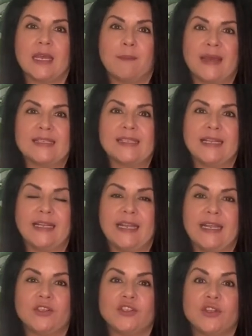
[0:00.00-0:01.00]

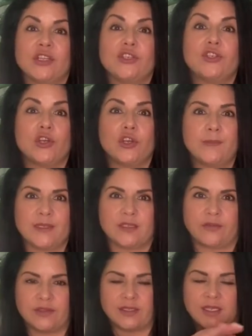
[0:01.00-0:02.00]
basically into the dermis
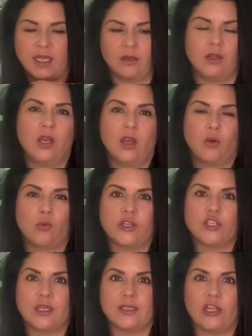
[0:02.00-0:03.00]
of the skin,
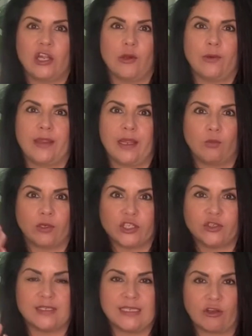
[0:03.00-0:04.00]
which is lower than
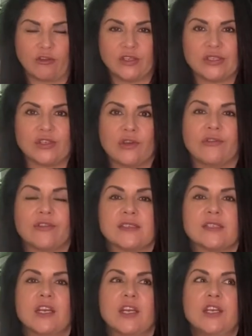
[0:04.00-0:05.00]
what you see on the
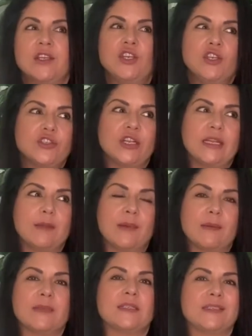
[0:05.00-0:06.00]
surface. Usually the
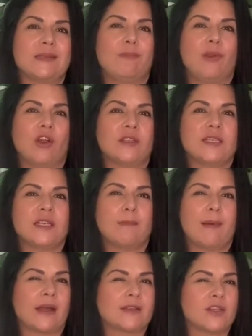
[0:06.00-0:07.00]
pigment is implanted
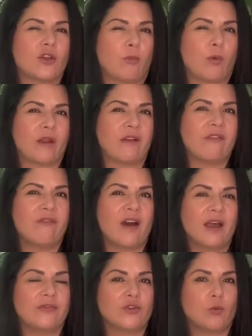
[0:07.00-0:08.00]
about
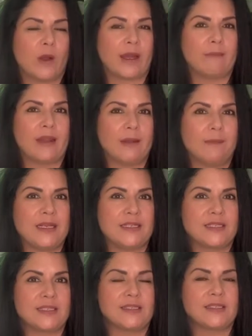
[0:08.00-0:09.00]
0.5 to 1
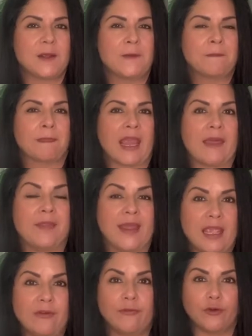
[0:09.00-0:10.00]
millimeters, and
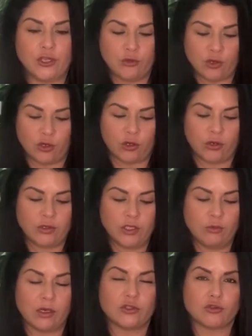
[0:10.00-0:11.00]
therefore you
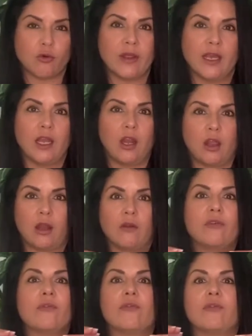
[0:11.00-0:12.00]
are drawing a lot
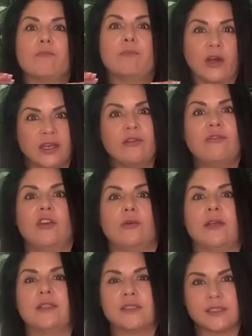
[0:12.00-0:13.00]
of body
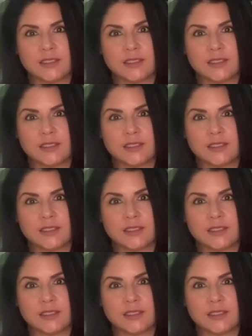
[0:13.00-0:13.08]
fluid.